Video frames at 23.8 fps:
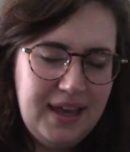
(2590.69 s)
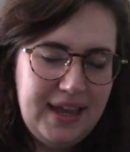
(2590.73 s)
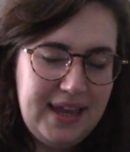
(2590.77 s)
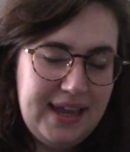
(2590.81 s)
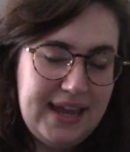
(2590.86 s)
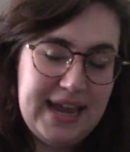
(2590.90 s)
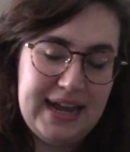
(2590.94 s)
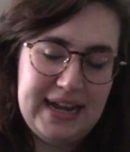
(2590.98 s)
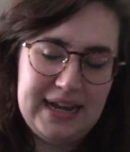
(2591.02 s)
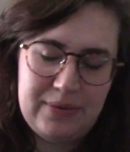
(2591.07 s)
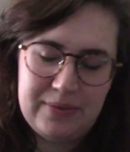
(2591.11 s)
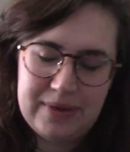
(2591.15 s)

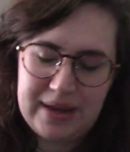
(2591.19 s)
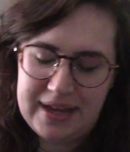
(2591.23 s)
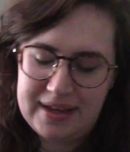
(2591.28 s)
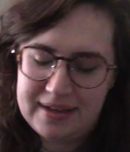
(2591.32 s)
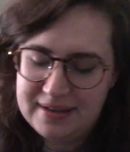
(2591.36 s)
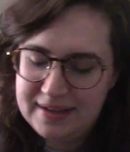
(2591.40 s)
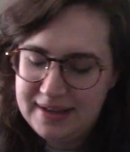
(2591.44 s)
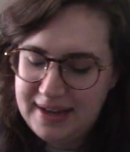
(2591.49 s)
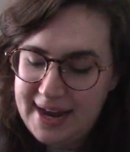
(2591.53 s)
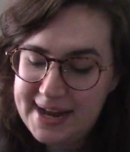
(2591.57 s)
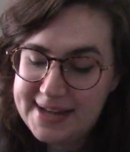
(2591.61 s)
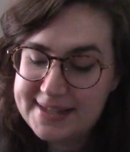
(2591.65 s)
Anyway,
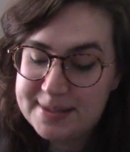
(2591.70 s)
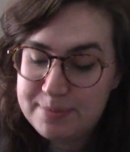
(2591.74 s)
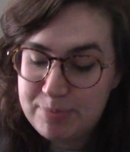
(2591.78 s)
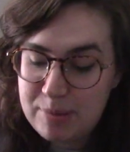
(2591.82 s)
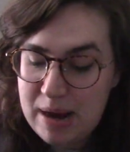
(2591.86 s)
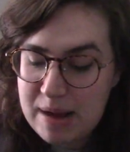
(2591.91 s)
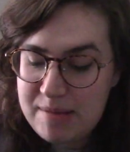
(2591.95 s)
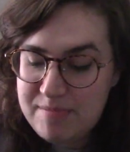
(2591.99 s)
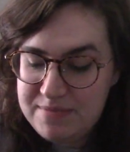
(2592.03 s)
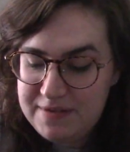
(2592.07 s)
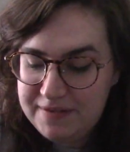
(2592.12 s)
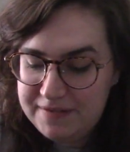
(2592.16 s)
that's the
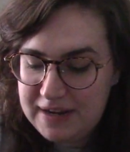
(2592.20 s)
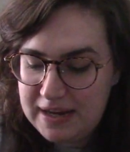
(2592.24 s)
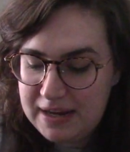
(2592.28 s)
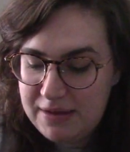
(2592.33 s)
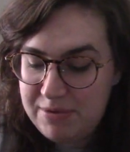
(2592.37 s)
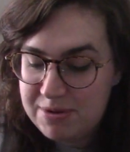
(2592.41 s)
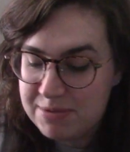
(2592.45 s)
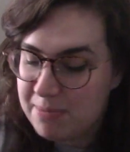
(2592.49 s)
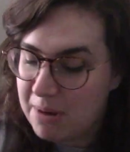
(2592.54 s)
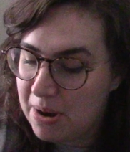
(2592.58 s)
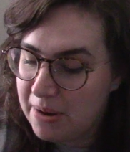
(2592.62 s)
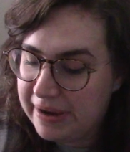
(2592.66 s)
problem I'm knitting
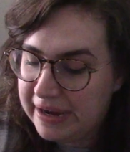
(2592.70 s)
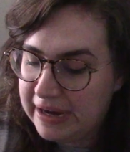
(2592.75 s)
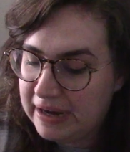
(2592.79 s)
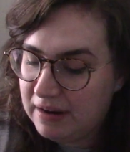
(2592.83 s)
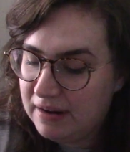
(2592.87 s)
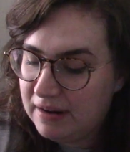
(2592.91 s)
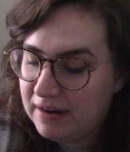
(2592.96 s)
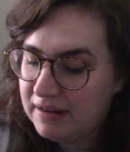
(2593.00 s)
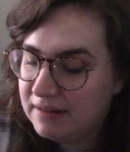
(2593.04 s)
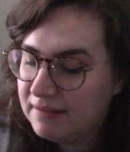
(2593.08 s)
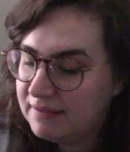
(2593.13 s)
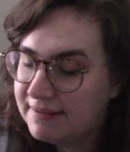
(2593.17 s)
with
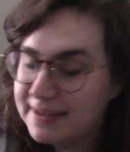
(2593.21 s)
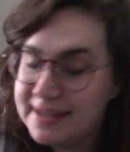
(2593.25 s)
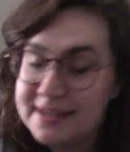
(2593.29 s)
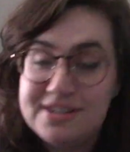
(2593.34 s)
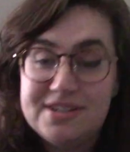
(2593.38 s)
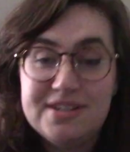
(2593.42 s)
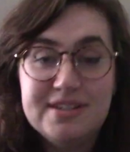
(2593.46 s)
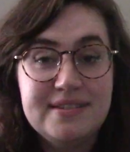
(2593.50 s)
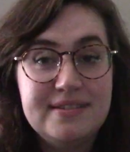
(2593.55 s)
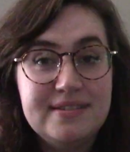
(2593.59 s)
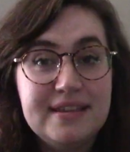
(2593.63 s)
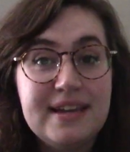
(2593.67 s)
mohair. It
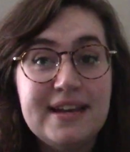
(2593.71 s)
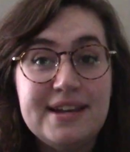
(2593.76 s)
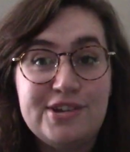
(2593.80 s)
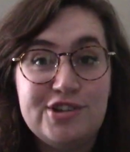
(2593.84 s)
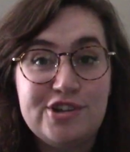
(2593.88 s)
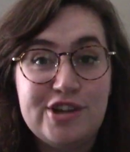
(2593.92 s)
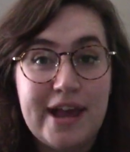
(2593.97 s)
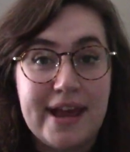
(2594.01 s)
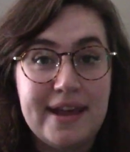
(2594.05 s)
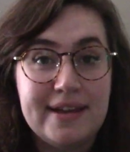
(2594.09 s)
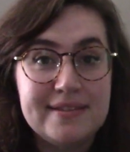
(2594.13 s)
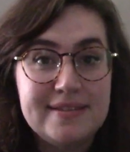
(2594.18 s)

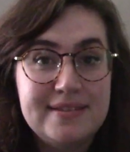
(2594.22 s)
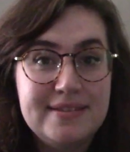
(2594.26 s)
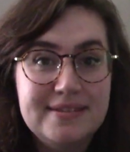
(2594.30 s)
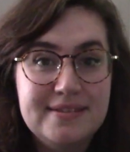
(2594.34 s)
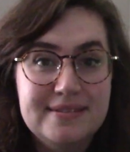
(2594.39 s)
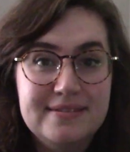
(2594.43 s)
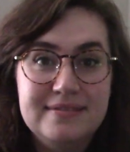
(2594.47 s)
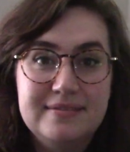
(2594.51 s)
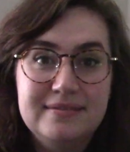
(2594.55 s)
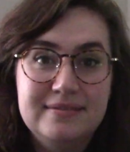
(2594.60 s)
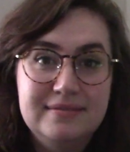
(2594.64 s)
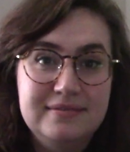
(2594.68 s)
sheds.
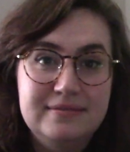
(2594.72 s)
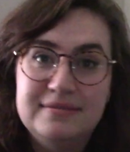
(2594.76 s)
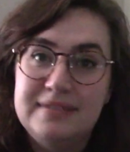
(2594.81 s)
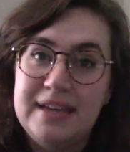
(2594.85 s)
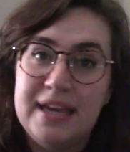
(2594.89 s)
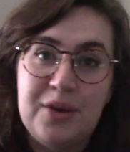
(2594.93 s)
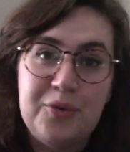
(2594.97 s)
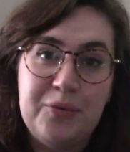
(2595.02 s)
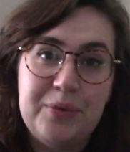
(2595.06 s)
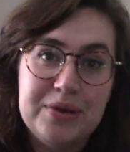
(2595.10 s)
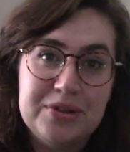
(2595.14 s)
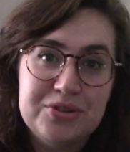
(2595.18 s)

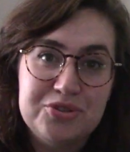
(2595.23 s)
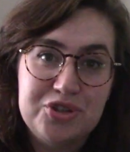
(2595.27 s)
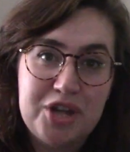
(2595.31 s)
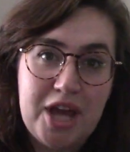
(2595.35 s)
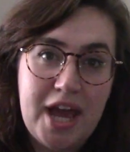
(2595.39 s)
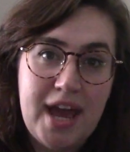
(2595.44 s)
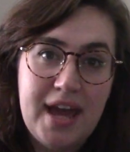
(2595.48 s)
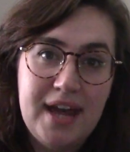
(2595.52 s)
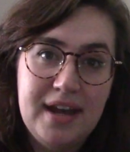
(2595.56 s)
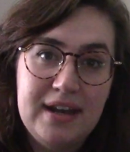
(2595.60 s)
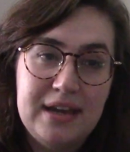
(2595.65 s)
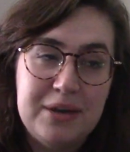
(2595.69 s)
It will
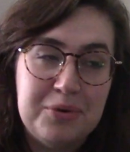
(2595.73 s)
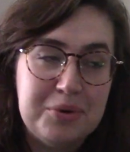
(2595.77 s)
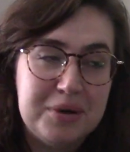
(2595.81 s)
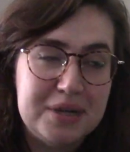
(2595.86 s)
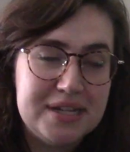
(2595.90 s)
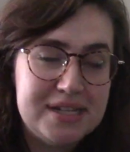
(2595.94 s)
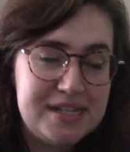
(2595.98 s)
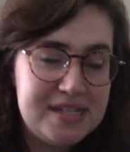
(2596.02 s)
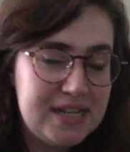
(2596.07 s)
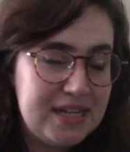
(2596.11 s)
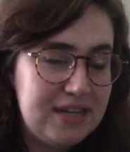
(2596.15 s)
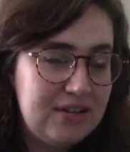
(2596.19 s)
shed, it will
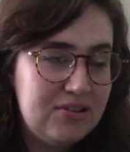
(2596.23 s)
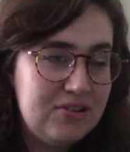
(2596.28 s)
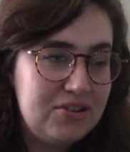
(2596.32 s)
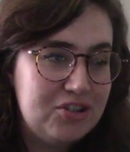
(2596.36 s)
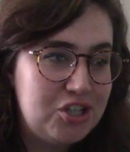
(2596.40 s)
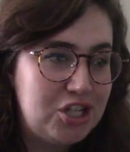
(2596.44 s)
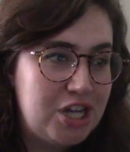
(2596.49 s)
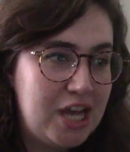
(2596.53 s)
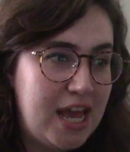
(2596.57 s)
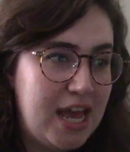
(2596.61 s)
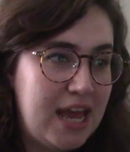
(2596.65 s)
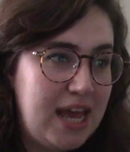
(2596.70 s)
continue to
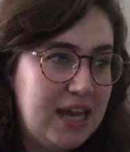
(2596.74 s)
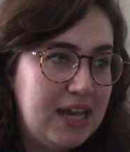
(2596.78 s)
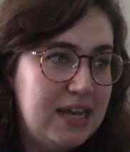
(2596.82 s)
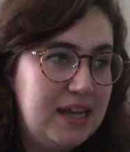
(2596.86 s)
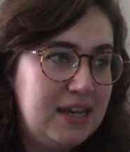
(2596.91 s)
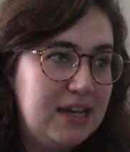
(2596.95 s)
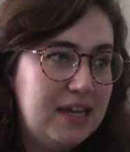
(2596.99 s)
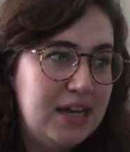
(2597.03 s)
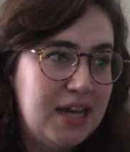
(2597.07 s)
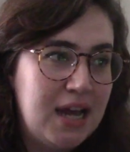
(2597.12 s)
shed,